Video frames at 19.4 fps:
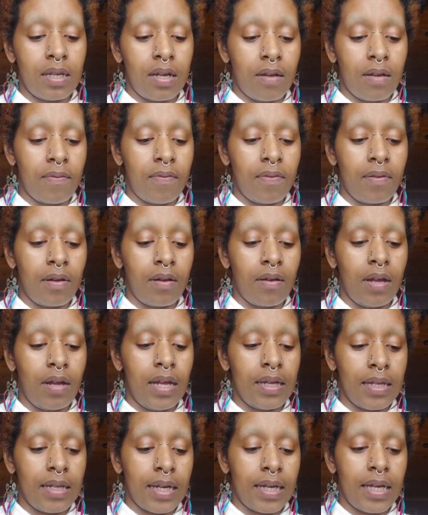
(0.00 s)
of
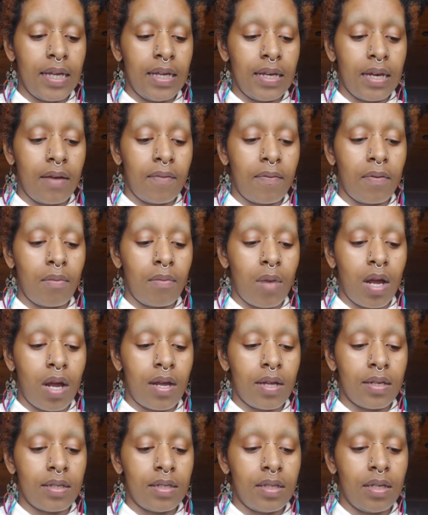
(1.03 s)
Indakina,
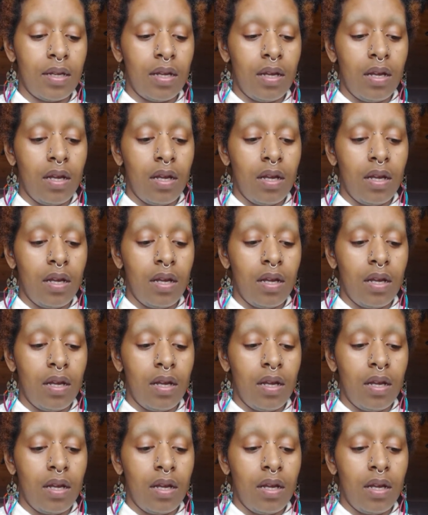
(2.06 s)
Vermont.